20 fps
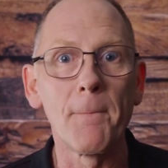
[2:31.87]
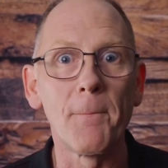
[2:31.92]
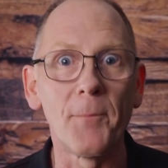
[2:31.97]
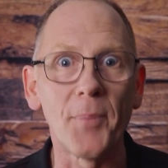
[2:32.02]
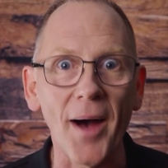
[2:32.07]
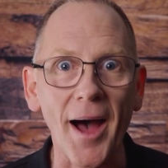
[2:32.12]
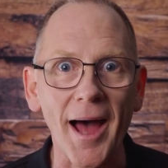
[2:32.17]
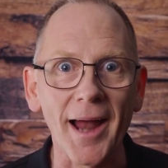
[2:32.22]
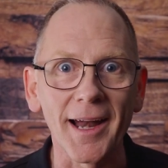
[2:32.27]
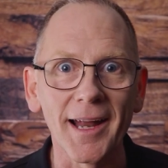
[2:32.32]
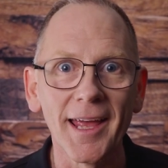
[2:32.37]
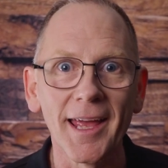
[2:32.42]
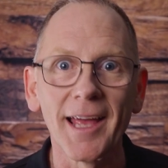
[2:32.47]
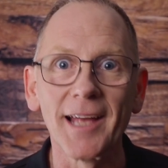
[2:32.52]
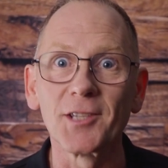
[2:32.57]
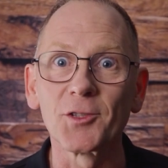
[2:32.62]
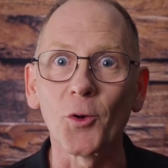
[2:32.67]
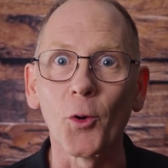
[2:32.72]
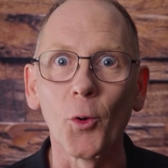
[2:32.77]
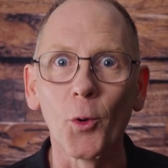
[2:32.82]
But
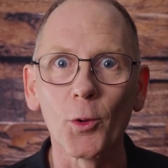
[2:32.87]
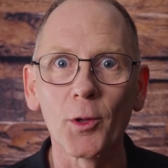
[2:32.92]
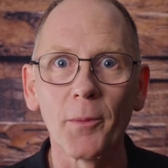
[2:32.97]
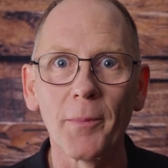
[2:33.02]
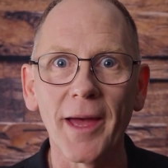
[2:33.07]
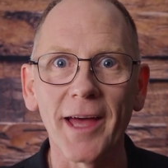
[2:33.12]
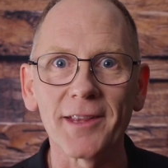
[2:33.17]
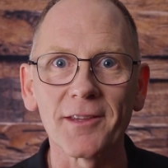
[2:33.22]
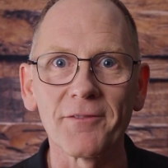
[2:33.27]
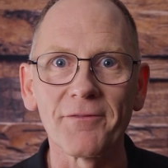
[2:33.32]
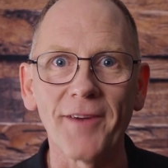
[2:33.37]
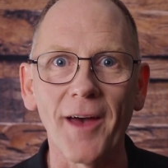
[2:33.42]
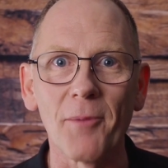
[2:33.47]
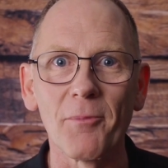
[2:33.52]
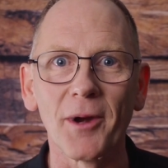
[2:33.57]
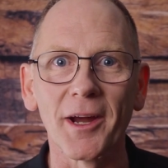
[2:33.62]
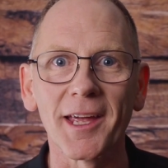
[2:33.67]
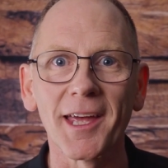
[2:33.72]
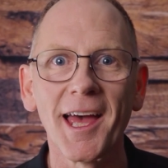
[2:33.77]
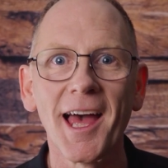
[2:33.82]
it's all about the
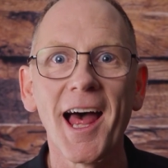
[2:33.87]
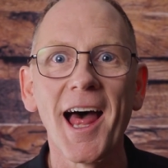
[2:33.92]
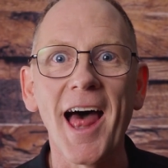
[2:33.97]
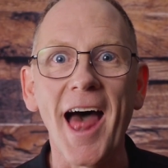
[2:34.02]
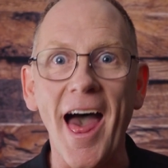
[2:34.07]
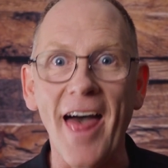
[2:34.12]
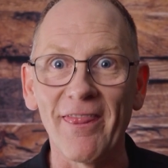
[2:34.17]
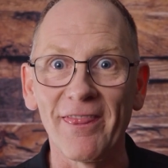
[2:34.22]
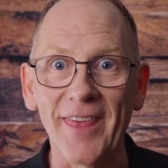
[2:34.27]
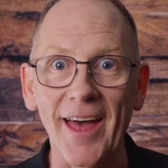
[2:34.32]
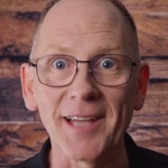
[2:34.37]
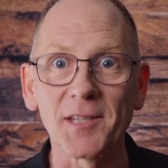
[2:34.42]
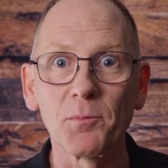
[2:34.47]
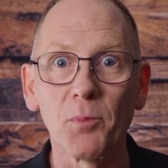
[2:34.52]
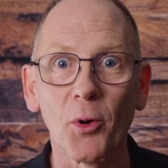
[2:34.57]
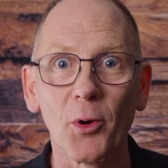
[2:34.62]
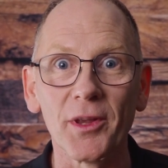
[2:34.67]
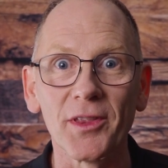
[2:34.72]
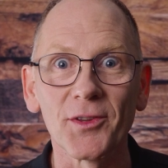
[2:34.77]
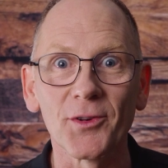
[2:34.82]
fabric. And that's
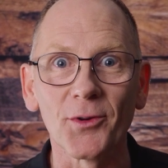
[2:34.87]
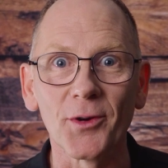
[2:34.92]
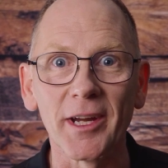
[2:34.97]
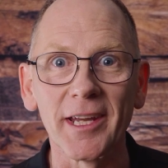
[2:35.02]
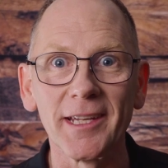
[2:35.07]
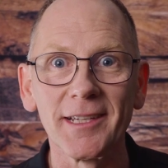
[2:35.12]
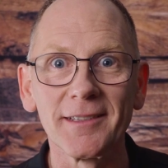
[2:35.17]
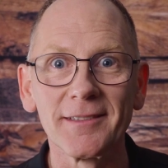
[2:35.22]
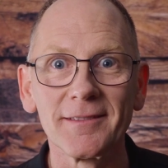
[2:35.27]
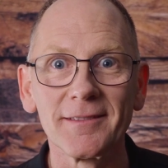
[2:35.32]
point three.